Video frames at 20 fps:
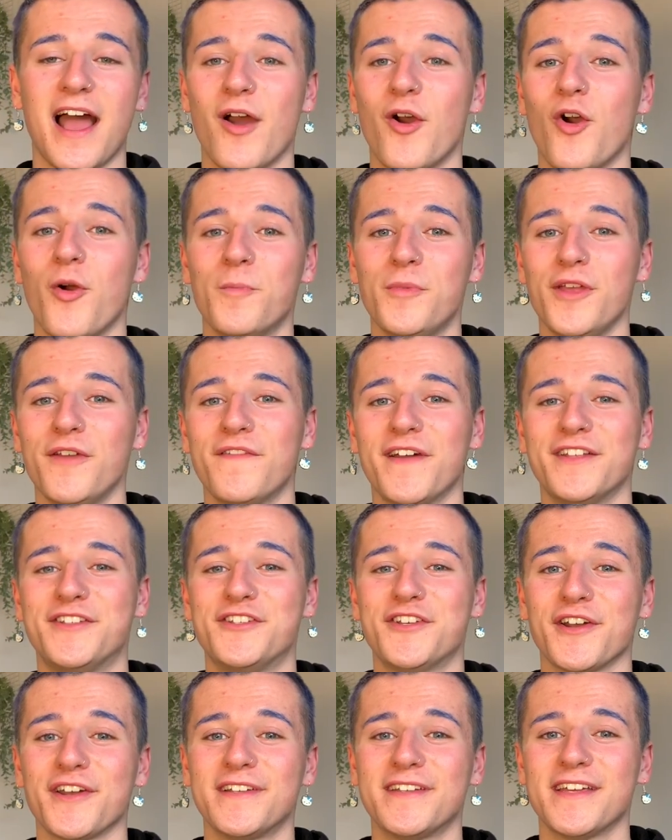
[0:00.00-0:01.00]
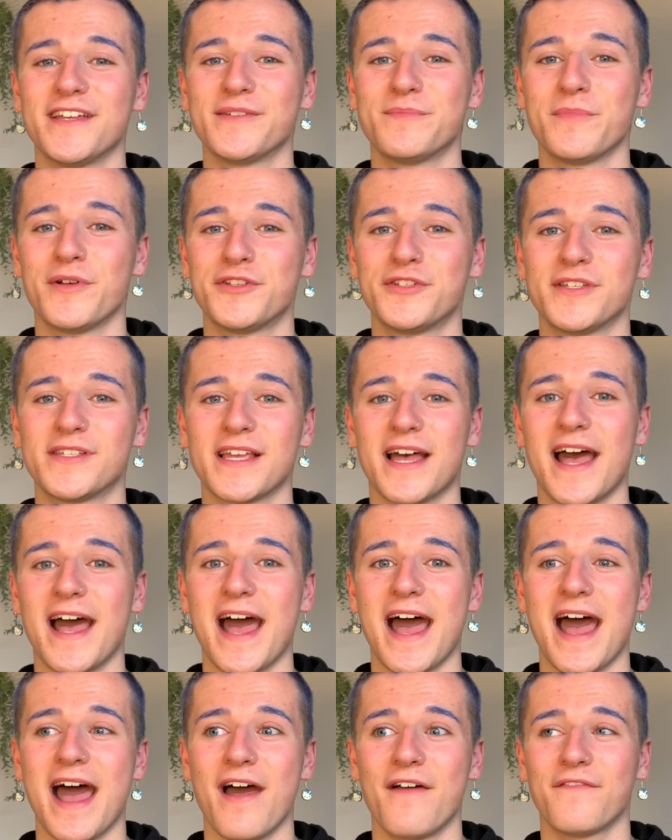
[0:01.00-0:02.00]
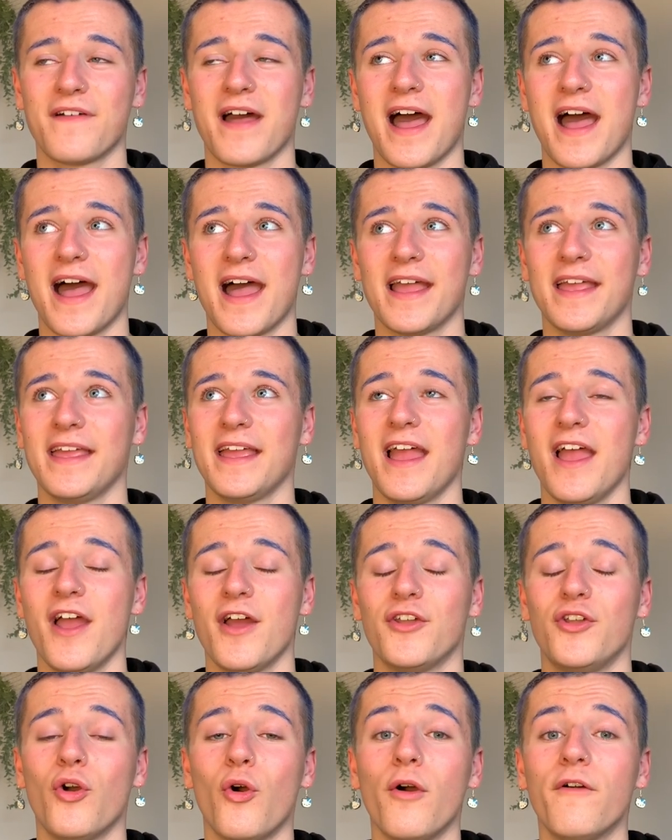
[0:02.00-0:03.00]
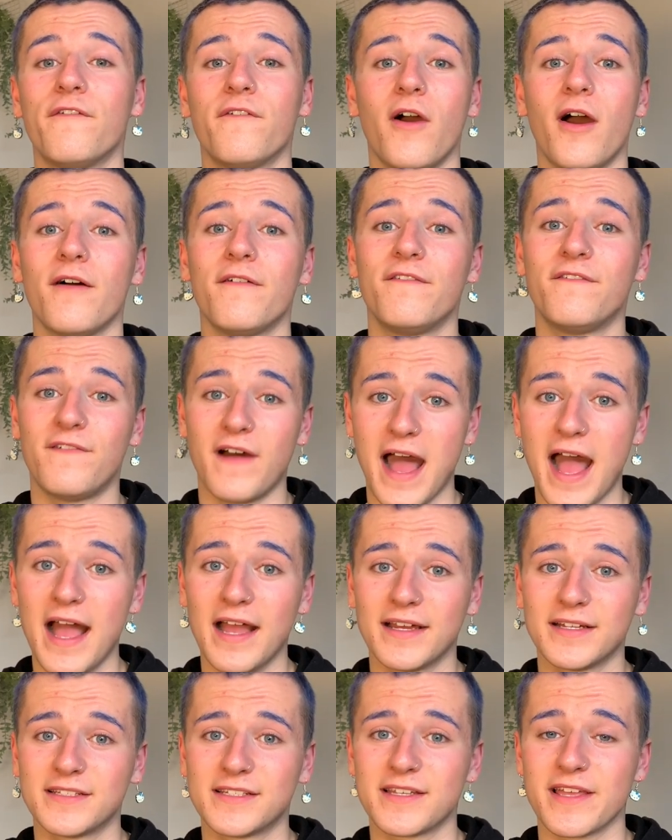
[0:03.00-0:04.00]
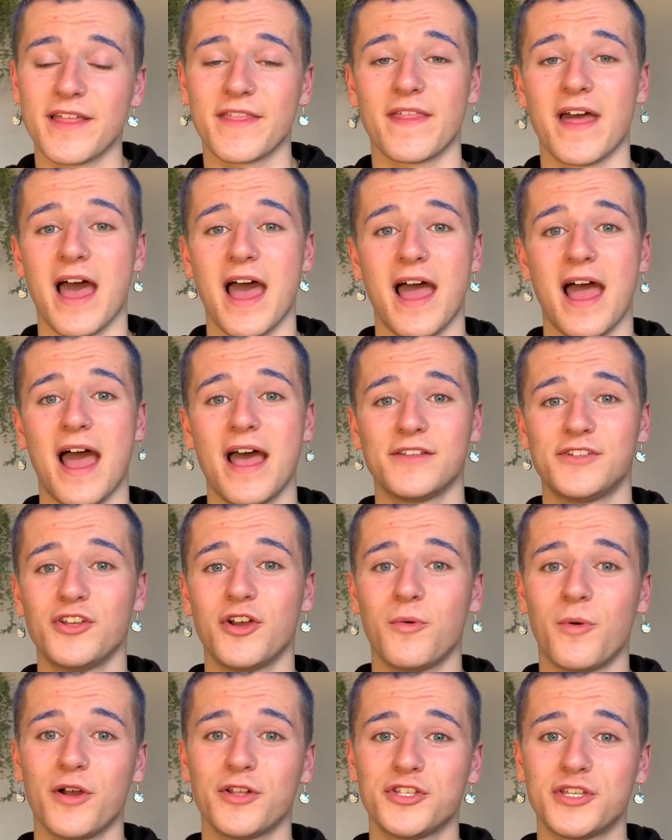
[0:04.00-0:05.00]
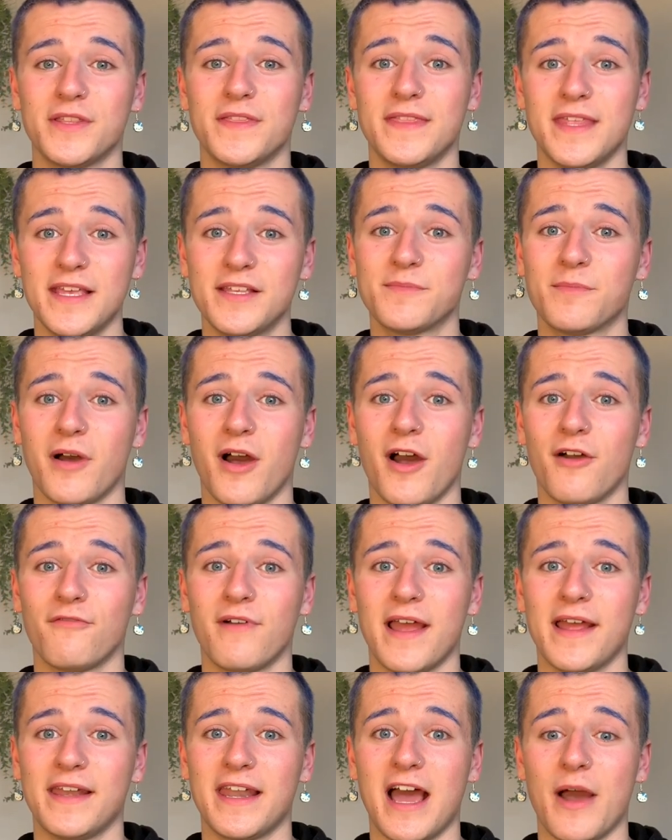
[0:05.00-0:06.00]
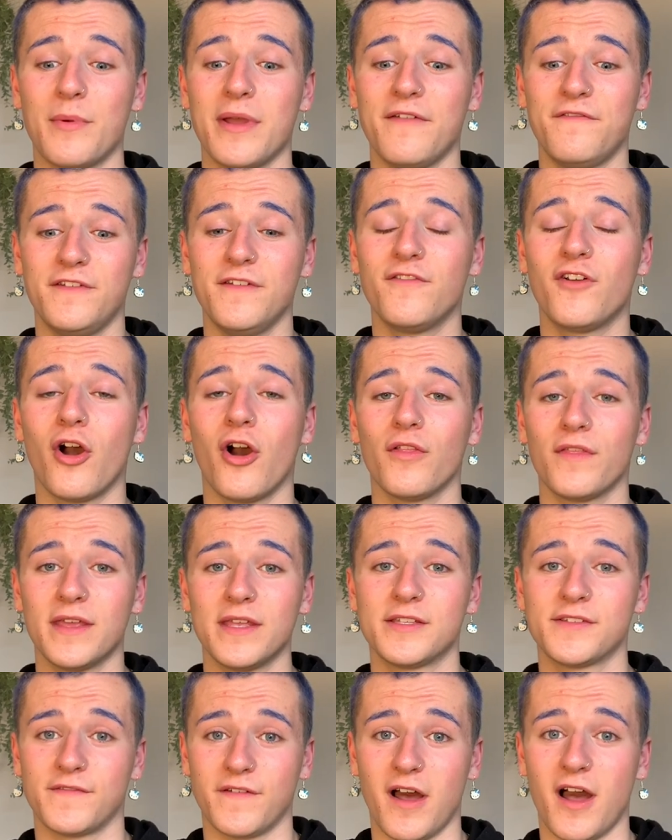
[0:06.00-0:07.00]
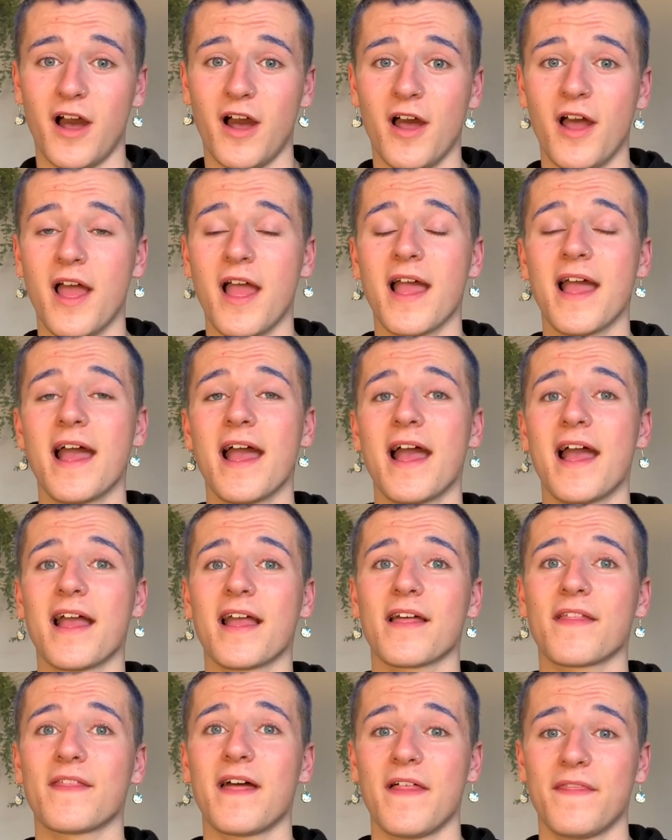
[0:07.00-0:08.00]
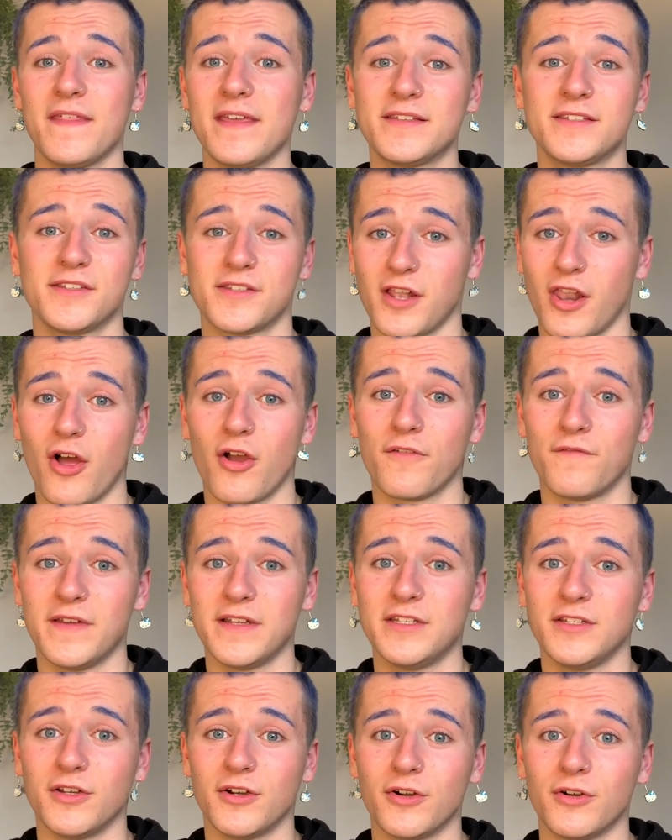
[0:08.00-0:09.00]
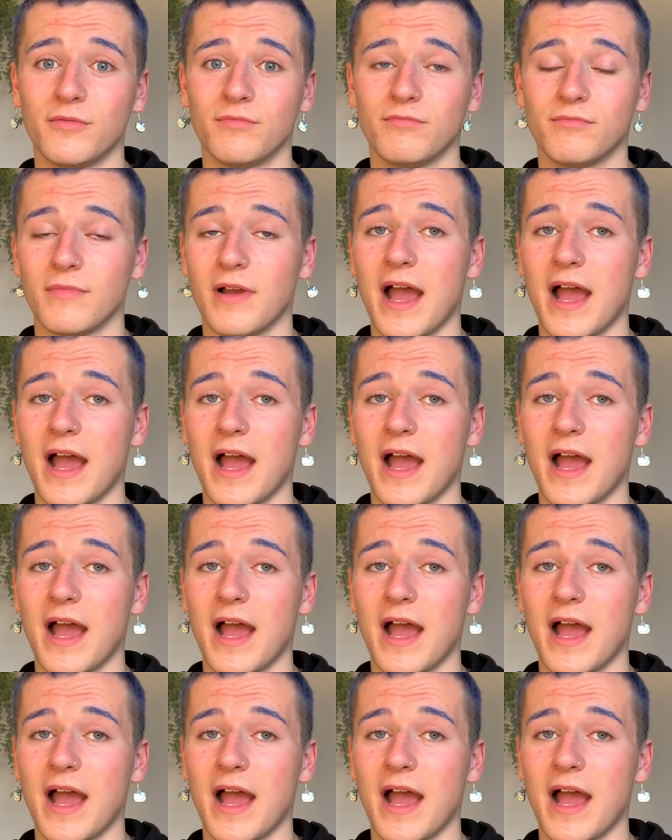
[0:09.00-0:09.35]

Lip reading: I hope you've enjoyed it as much as I have. I know for a fact that as you're watching this part right now, if you've got this far, that this is a long video.